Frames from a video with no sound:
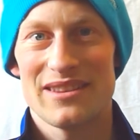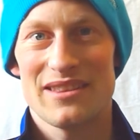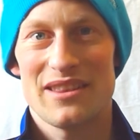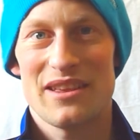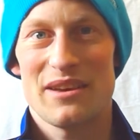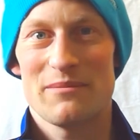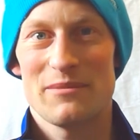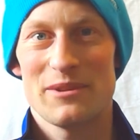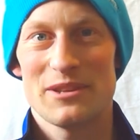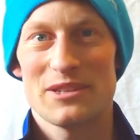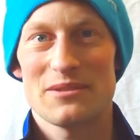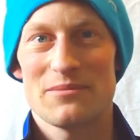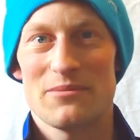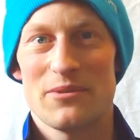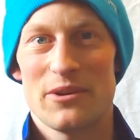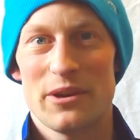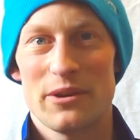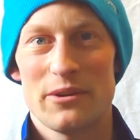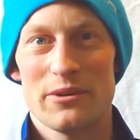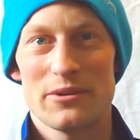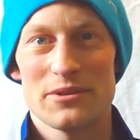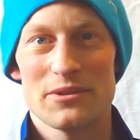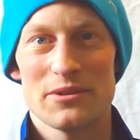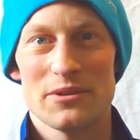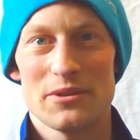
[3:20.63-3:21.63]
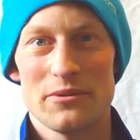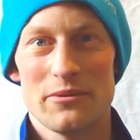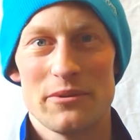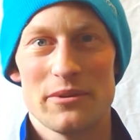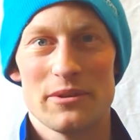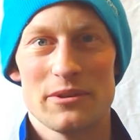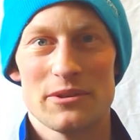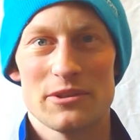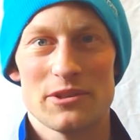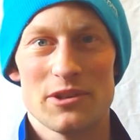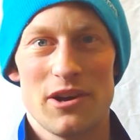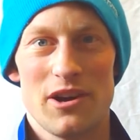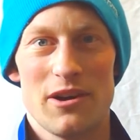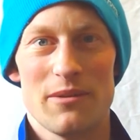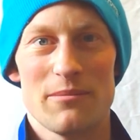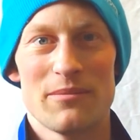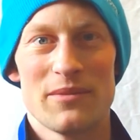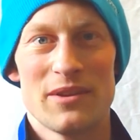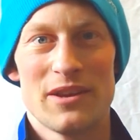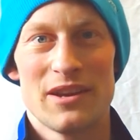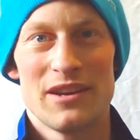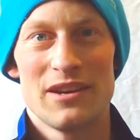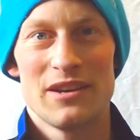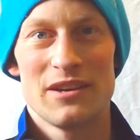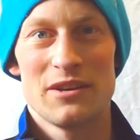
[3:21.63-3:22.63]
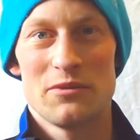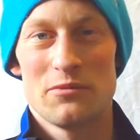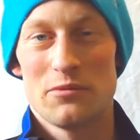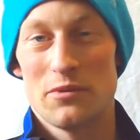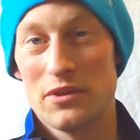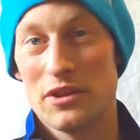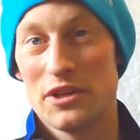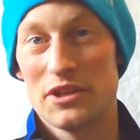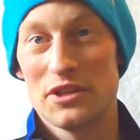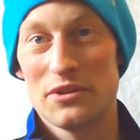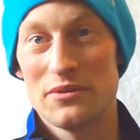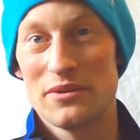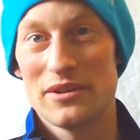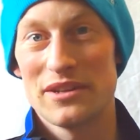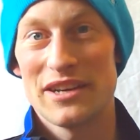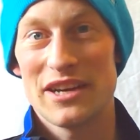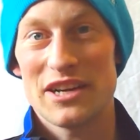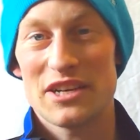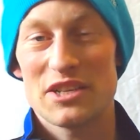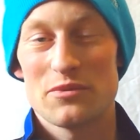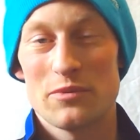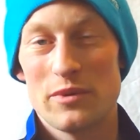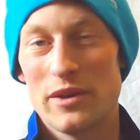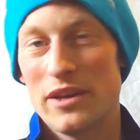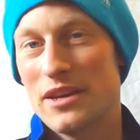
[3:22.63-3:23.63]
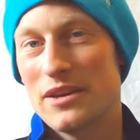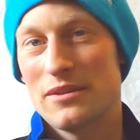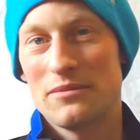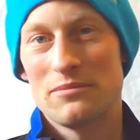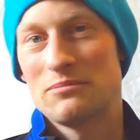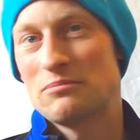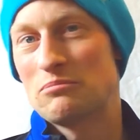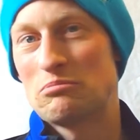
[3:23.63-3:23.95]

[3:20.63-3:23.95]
That means the breakers are doing their job. Will they do it next week?